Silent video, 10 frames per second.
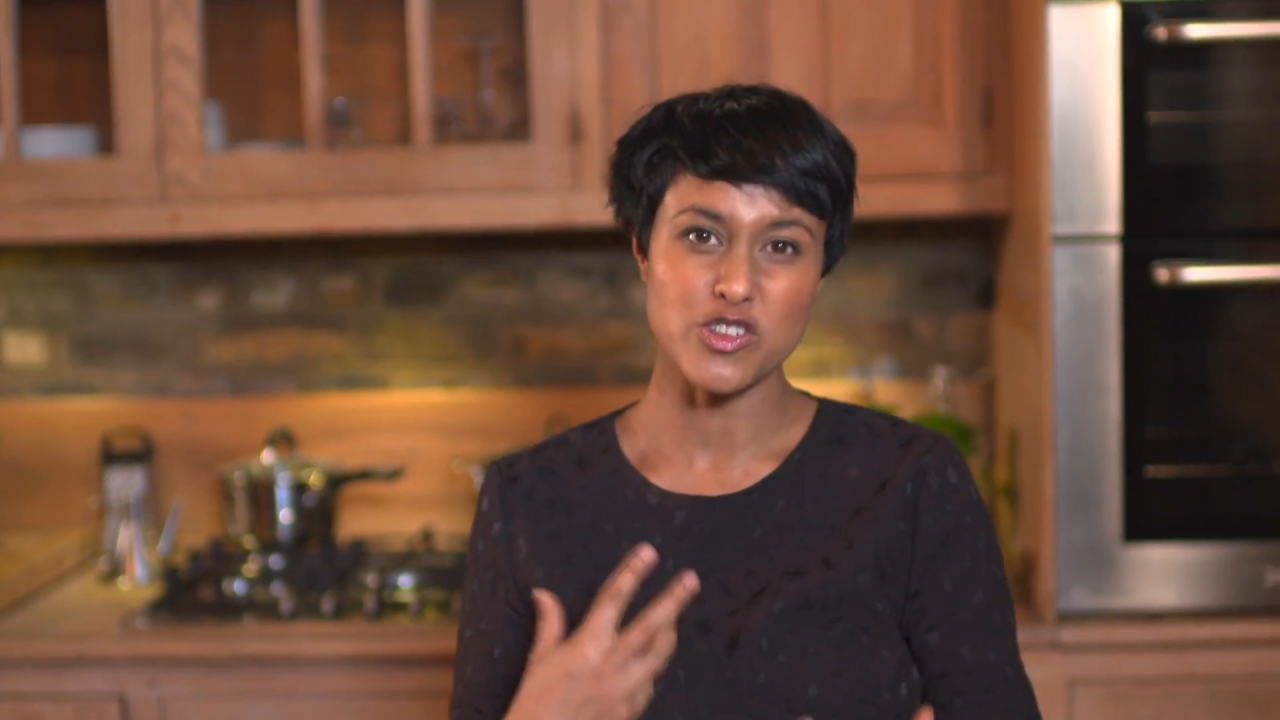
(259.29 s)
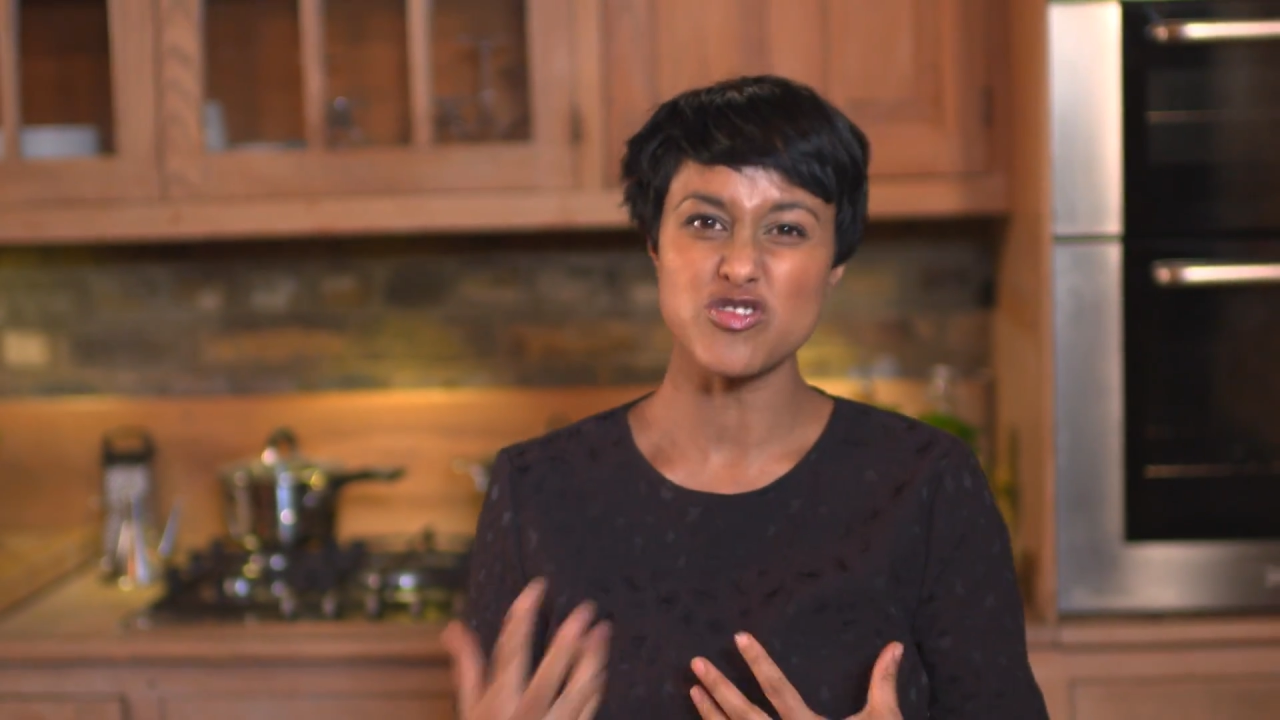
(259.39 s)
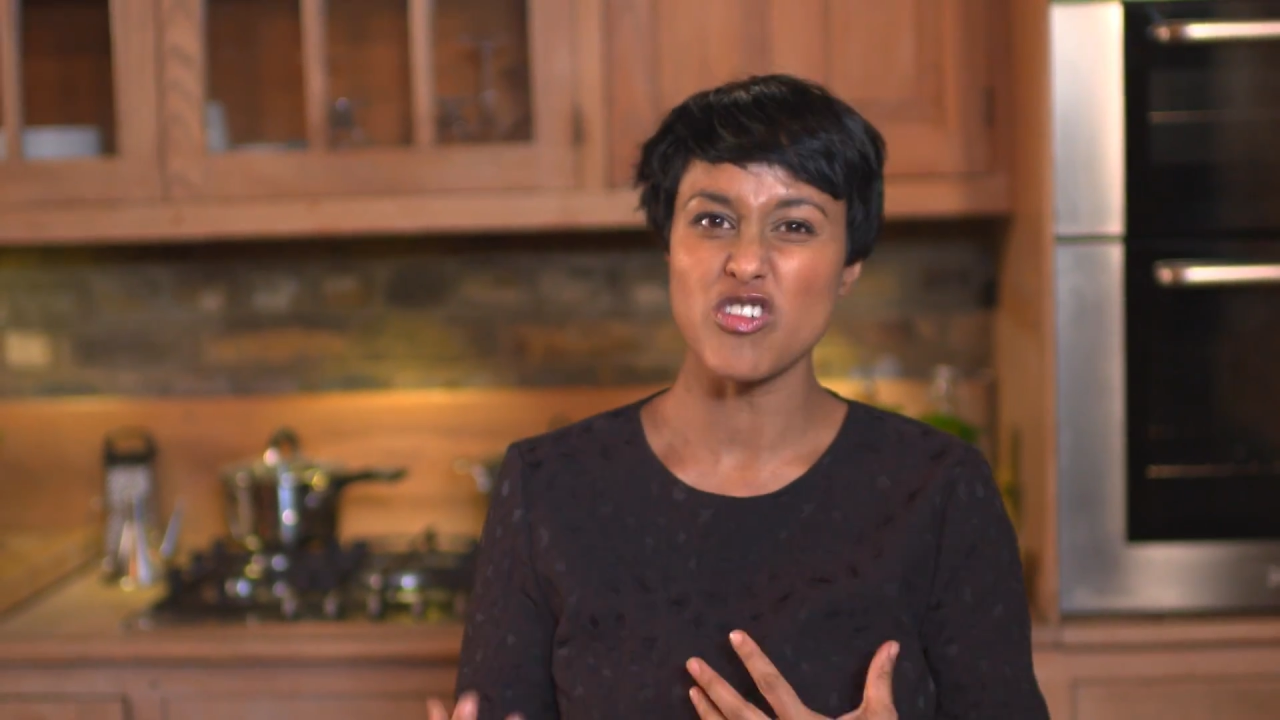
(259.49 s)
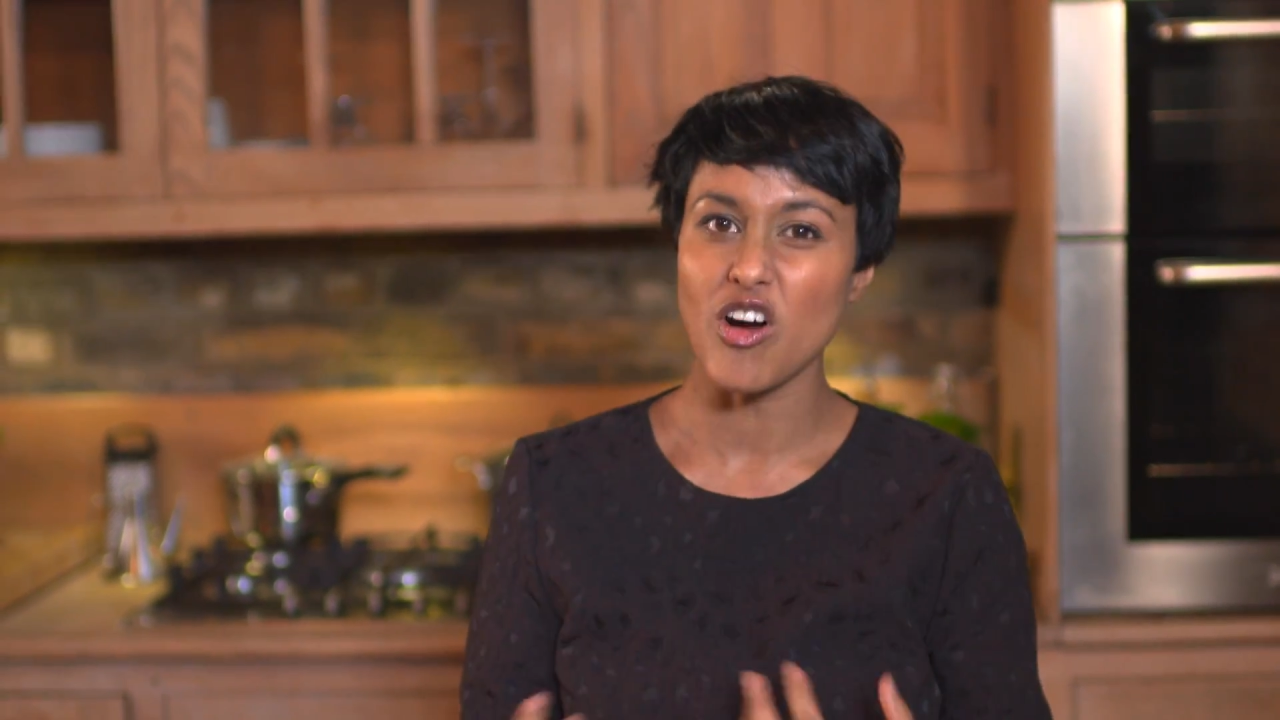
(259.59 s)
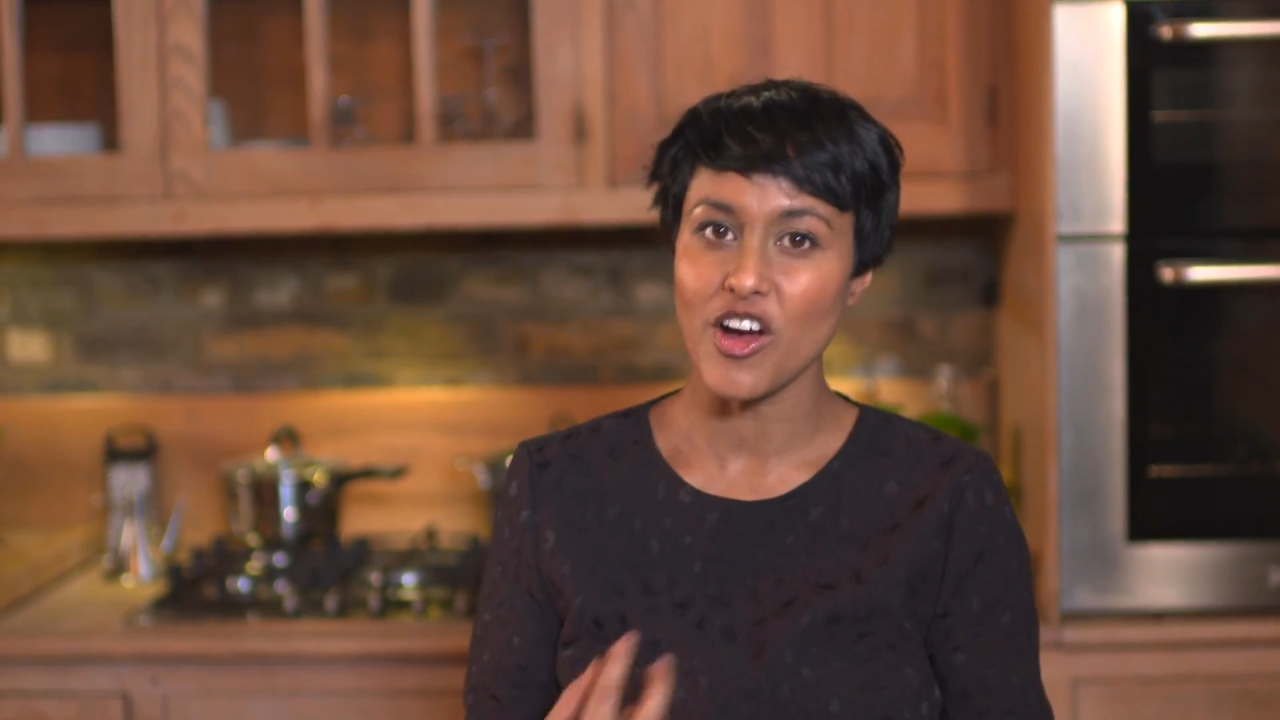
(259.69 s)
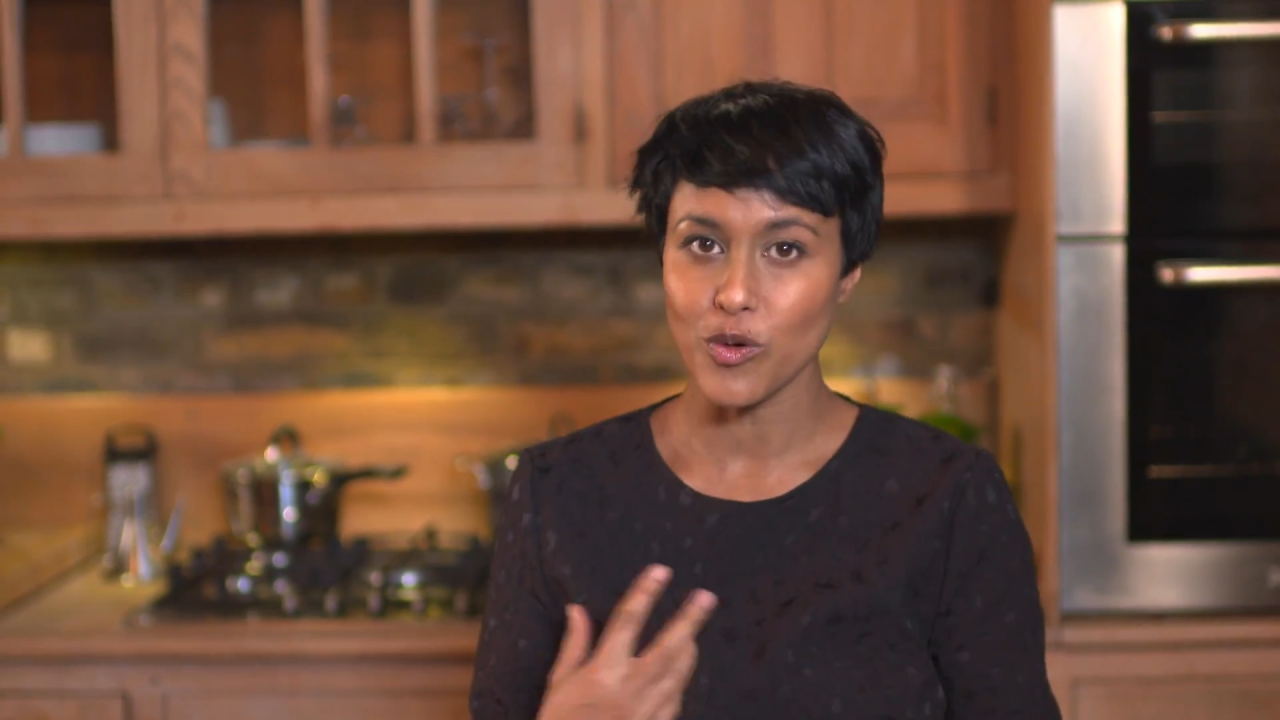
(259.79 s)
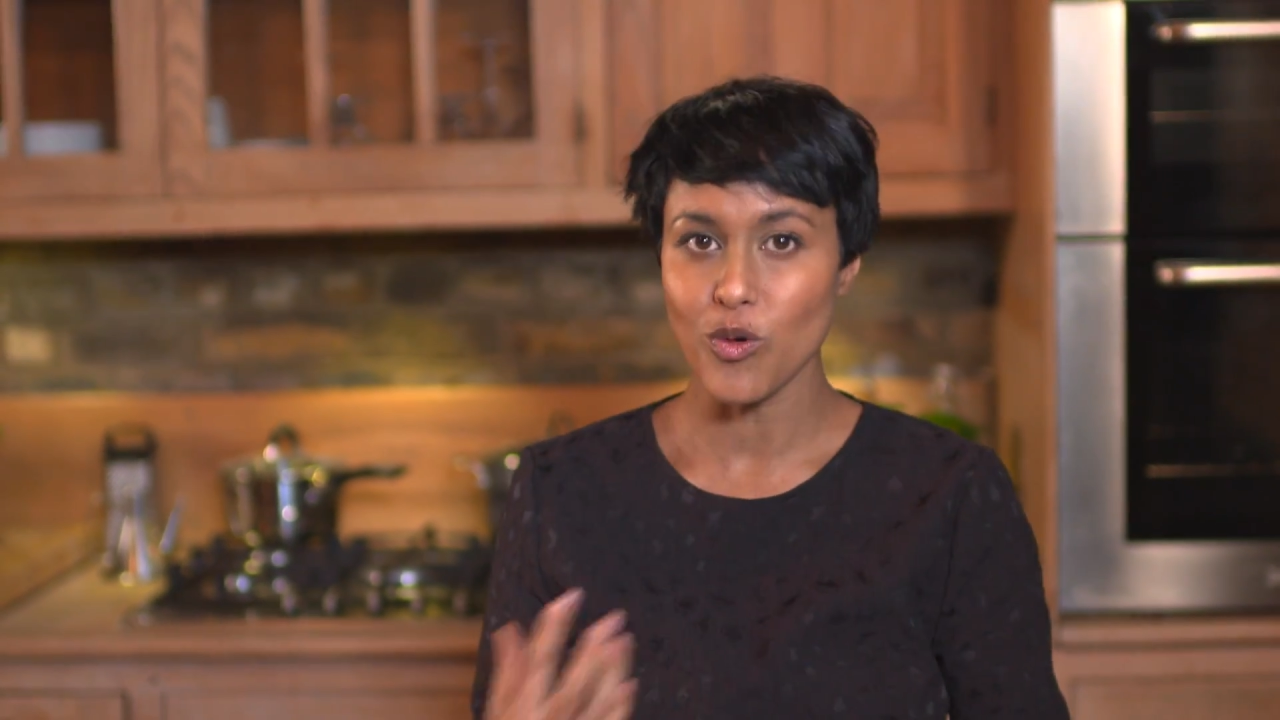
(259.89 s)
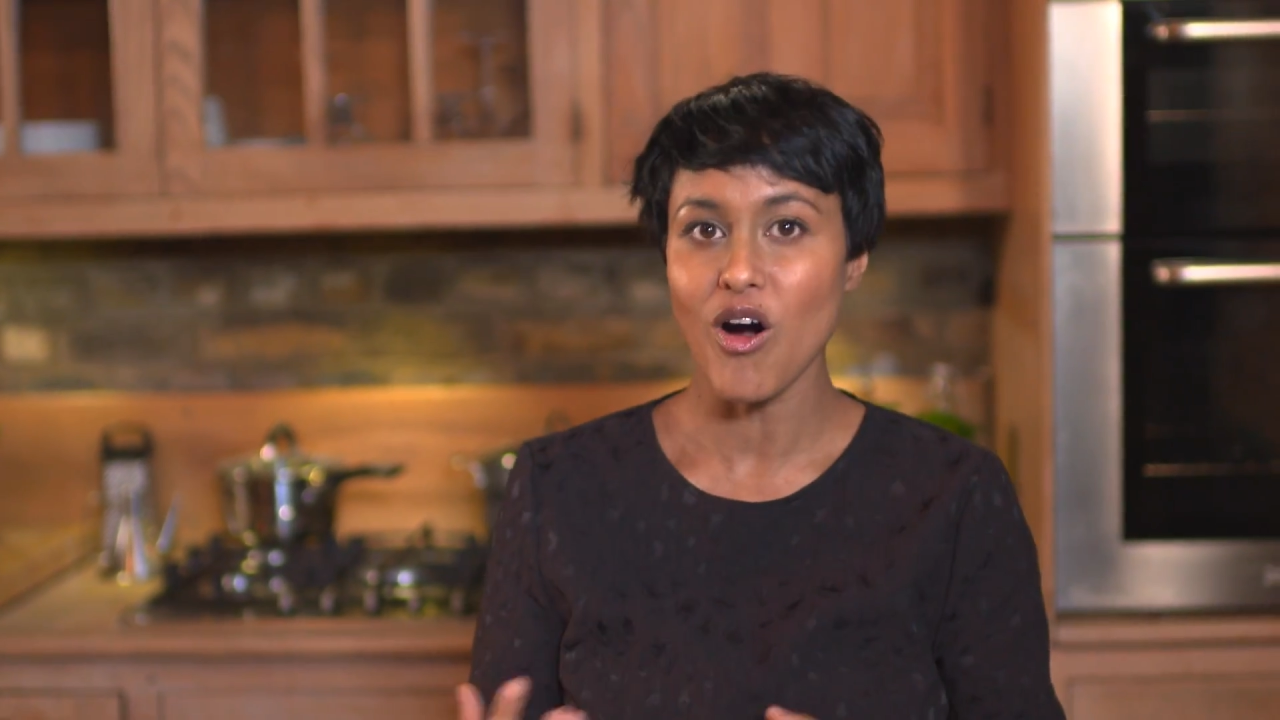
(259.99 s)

dry or